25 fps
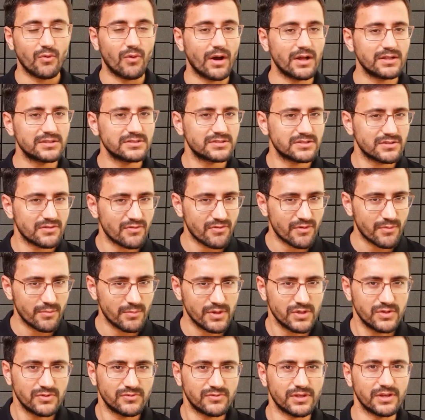Once in the
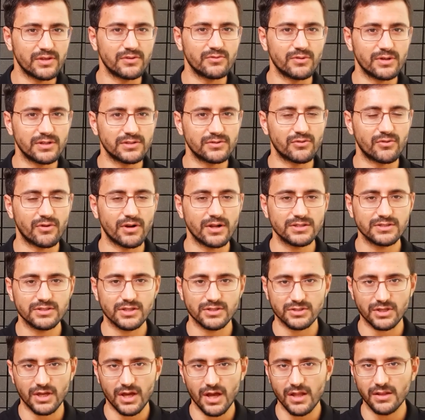movie, when
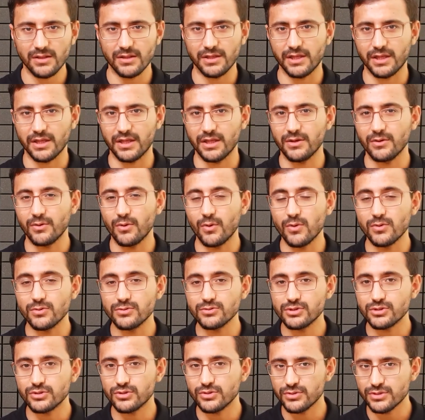Reza's colleague
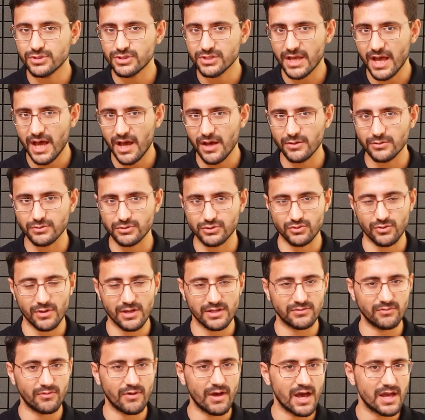goes to his house to
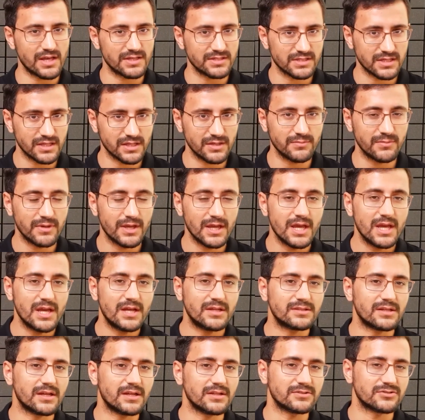advise him,
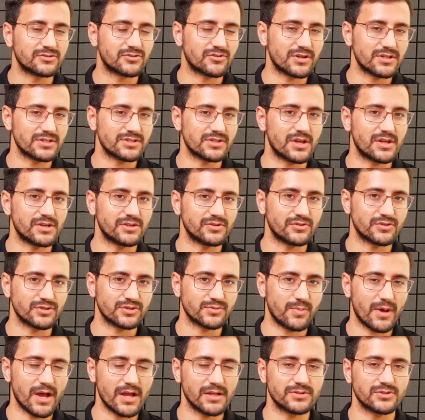tells Reza in
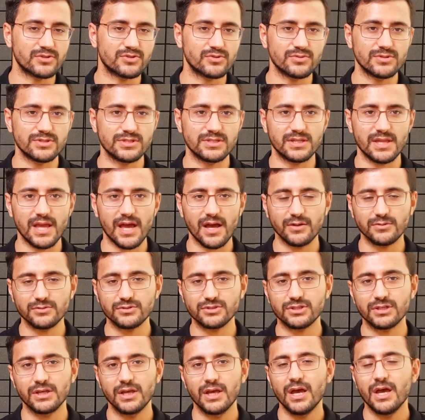response to his
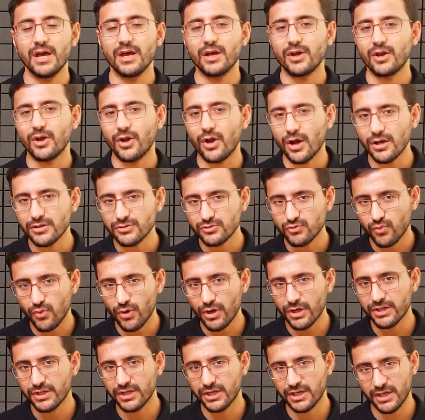doubts, "God's
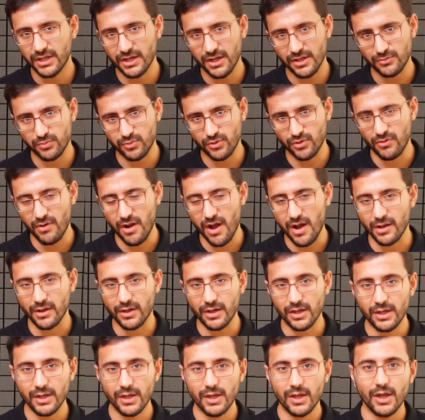word cannot be wrong."
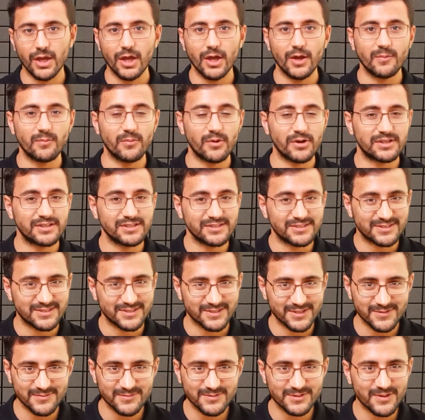But it
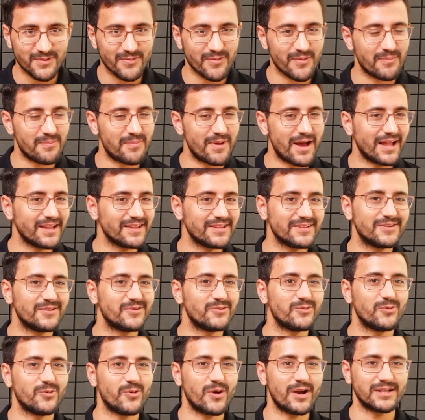seems the Ballad of
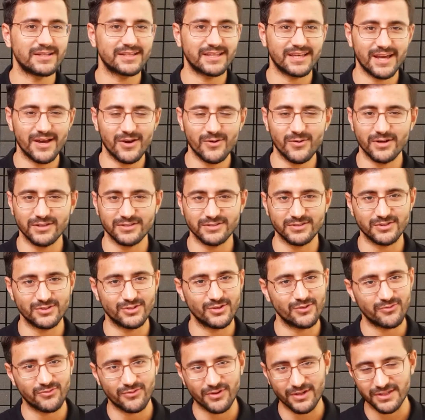a White Cow has a
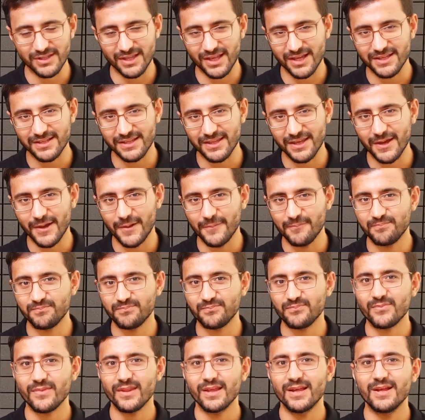different idea.
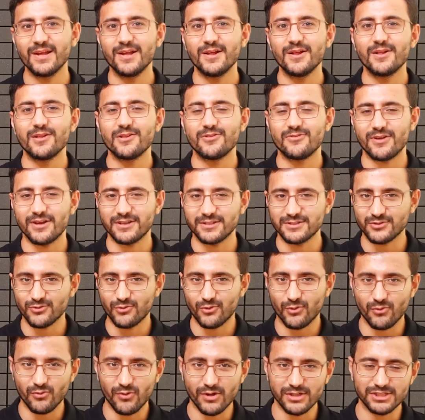Thanks
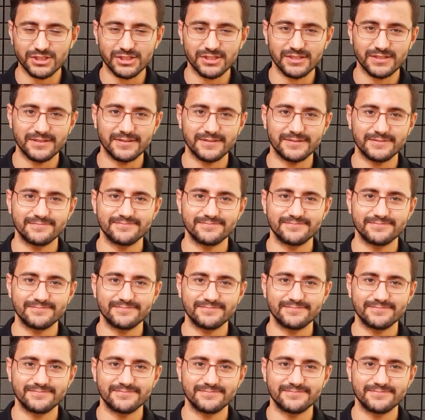for watching.